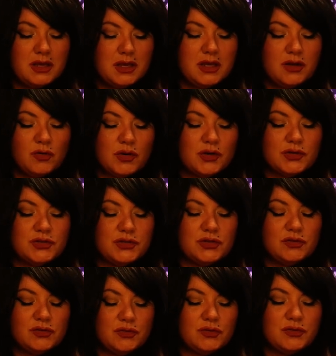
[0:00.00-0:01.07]
In order
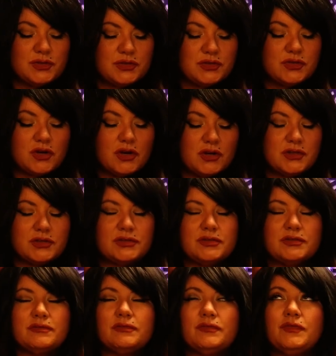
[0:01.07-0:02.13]
to start
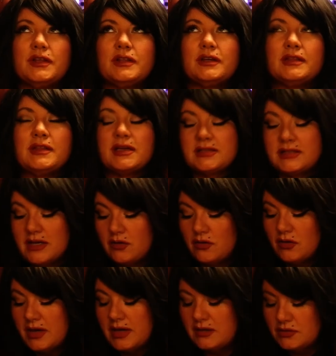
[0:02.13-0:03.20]
feeling that
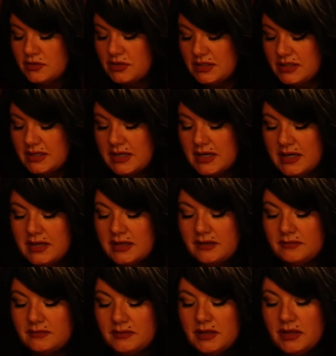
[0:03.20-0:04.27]
sacral energy
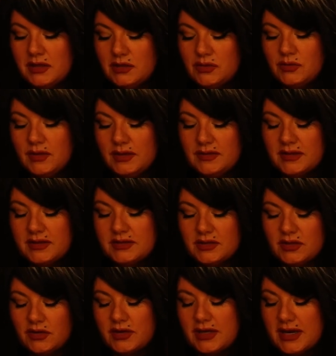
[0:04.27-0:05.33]
again, doing things
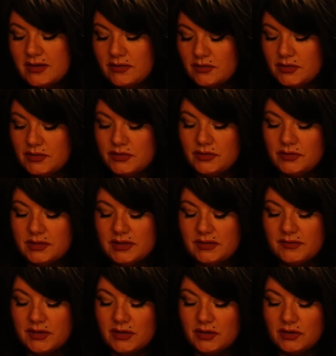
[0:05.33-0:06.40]
that are
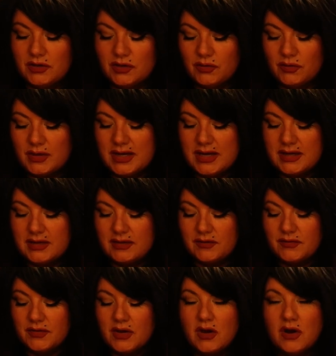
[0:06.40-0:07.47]
counterintuitive and
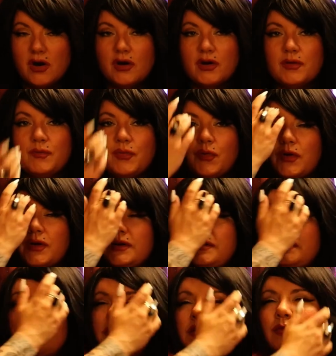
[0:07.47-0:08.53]
creative are
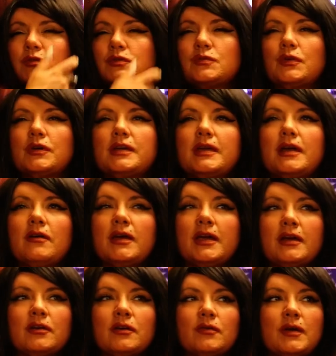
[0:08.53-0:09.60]
important. Someone's working out
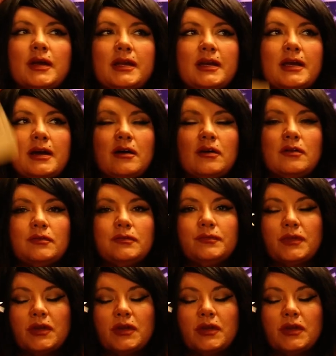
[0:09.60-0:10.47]
anger right now.